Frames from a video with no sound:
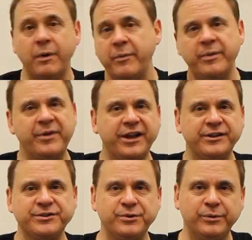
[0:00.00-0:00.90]
I went back to
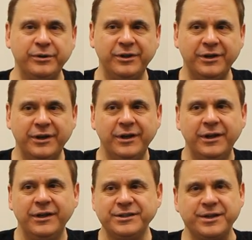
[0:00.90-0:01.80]
school.
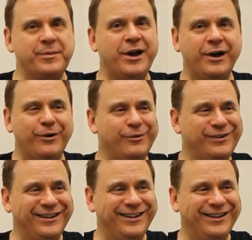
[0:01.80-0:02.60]
Somehow